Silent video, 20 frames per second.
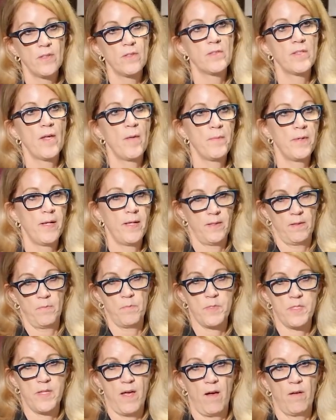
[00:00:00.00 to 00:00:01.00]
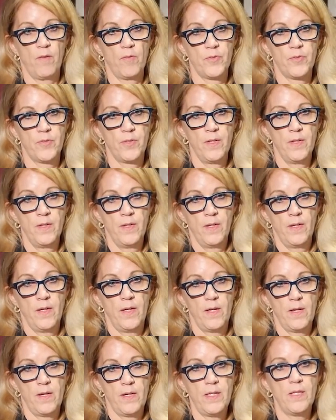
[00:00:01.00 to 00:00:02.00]
inseminate themselves
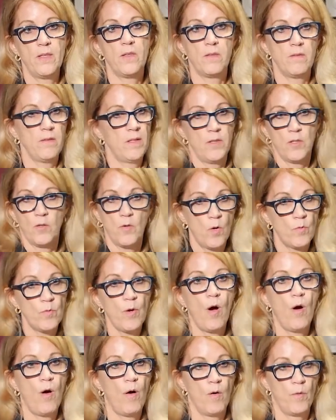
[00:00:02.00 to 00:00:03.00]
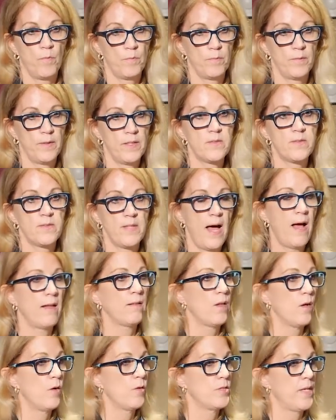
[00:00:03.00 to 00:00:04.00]
in their own home. It's that
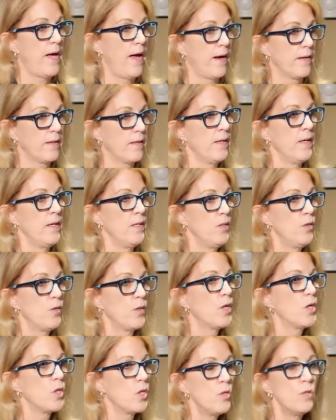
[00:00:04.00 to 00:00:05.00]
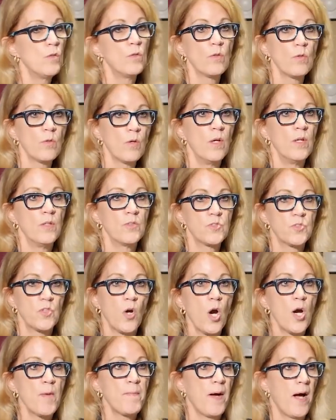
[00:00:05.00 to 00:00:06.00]
low tech. You can Google
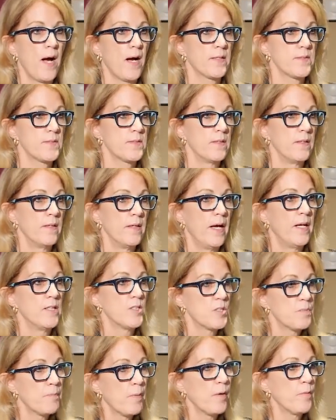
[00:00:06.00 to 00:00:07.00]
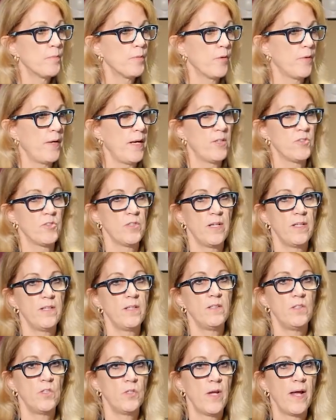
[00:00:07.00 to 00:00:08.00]
Starbucks and sperm donation, and
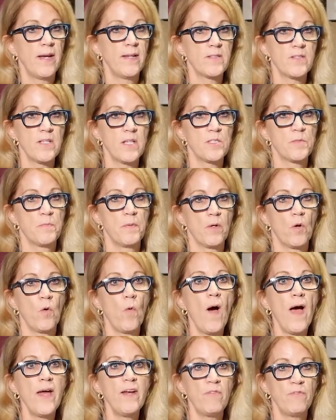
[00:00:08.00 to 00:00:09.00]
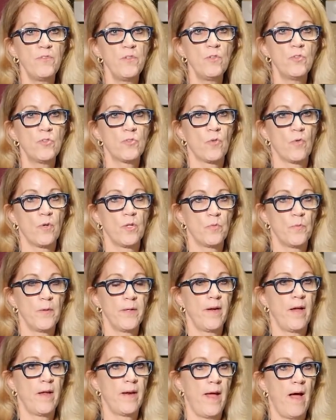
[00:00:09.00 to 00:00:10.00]
in the United States, there's been quite a few stories
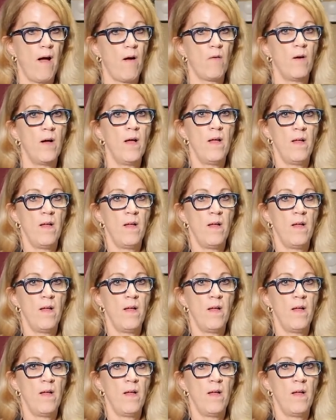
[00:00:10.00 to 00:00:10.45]
written on how